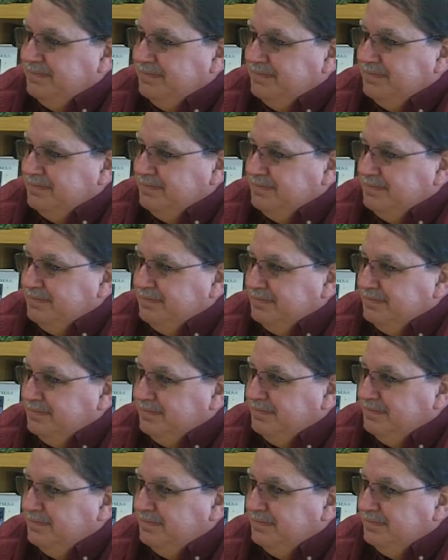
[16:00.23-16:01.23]

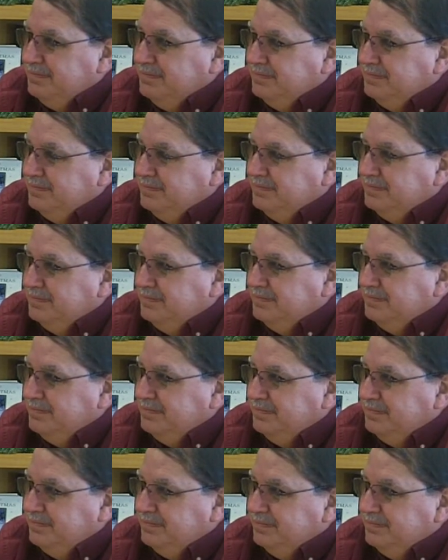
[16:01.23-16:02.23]

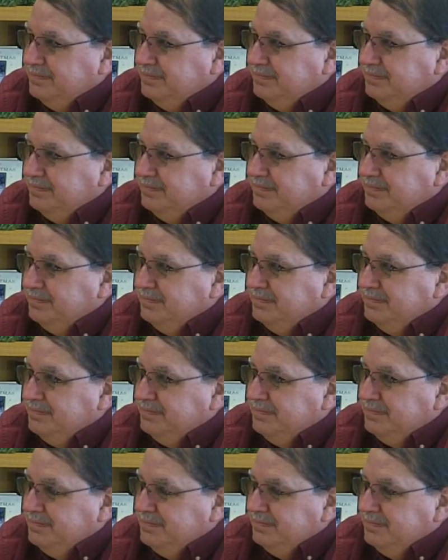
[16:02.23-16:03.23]

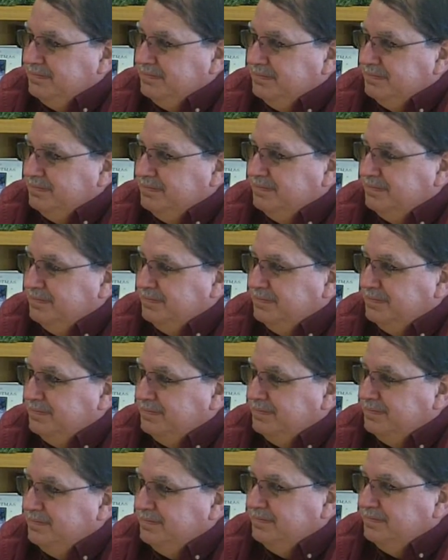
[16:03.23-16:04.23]

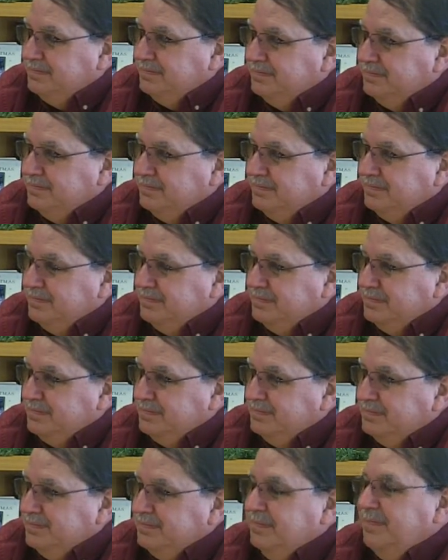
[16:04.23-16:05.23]

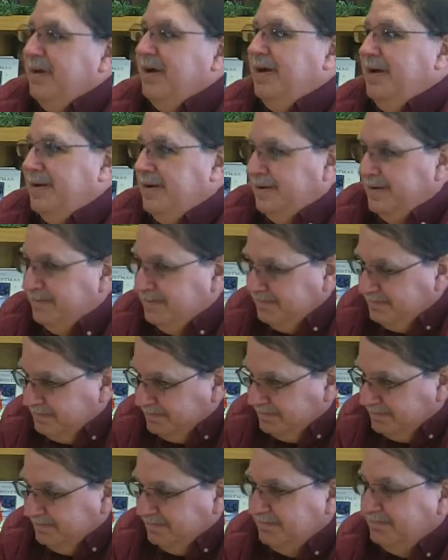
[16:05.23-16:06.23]

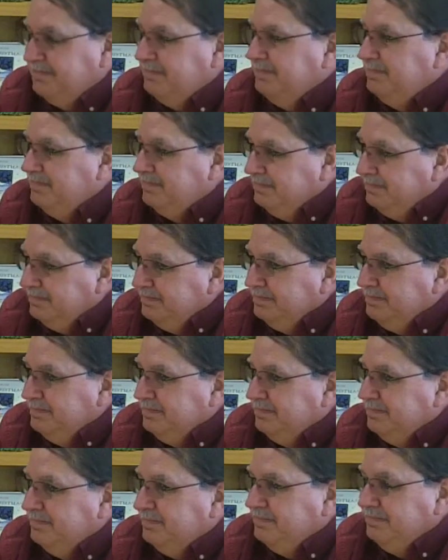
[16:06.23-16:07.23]

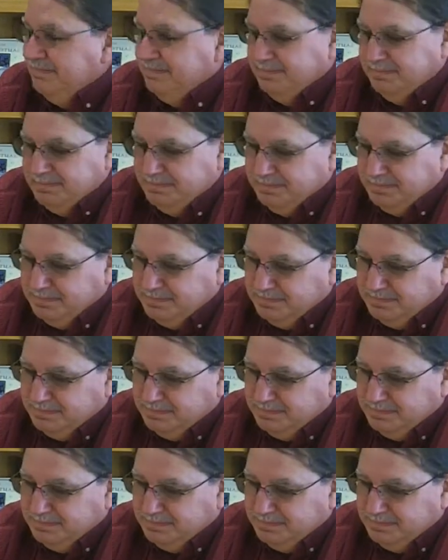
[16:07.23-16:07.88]
(not speaking)